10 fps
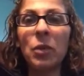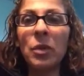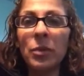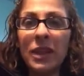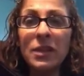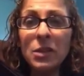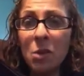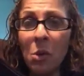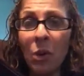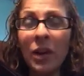replaced
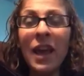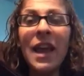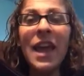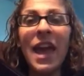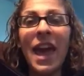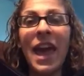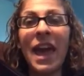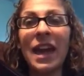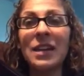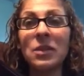the cord,
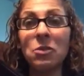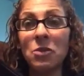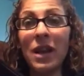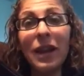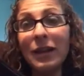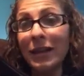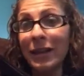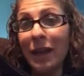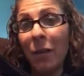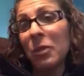and we got
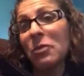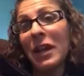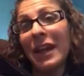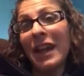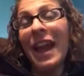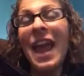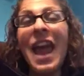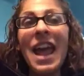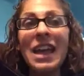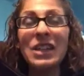Clickety up and running.
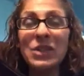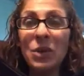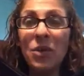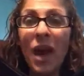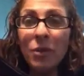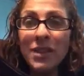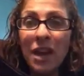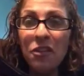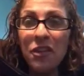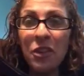And so that was
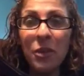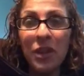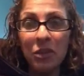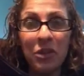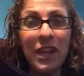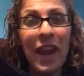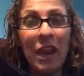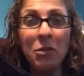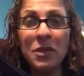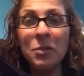how Featherweight
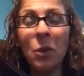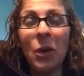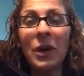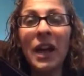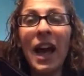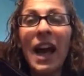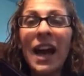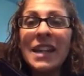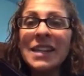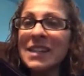38 was born.
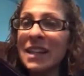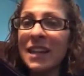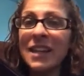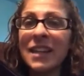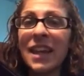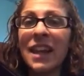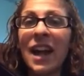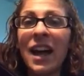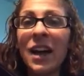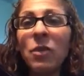I decided that
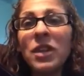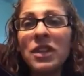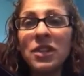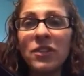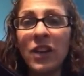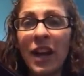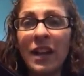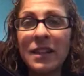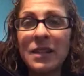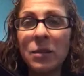I wanted to
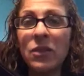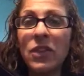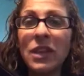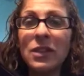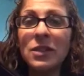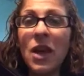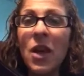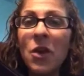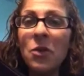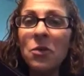find some of these
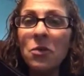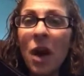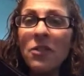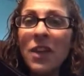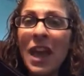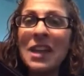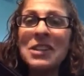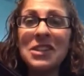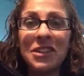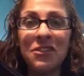
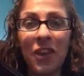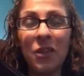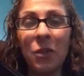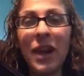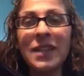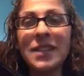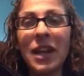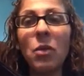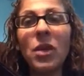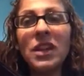rough-edged Featherweights,
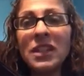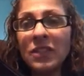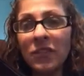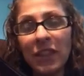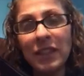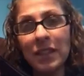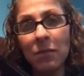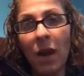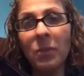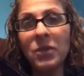and I wanted to fix
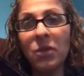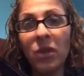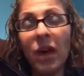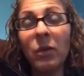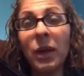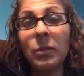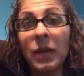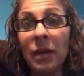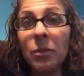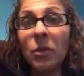them up so that way
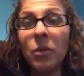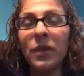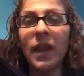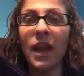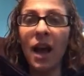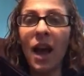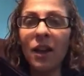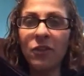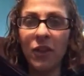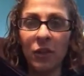people, when they
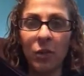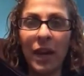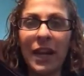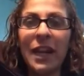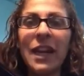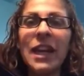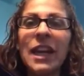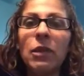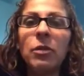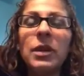got a Featherweight,
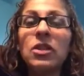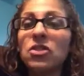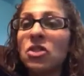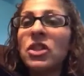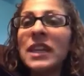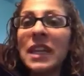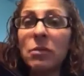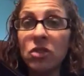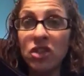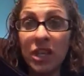it would be a turnkey
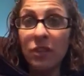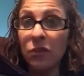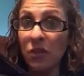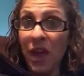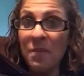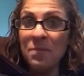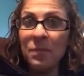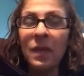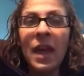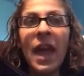machine for them.
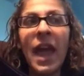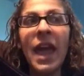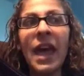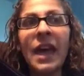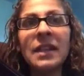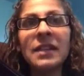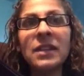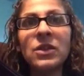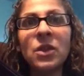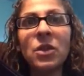And
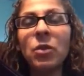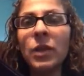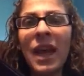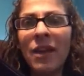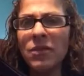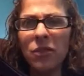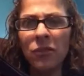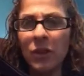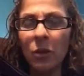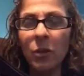so you wouldn't have to
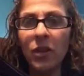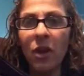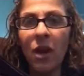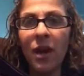fiddle with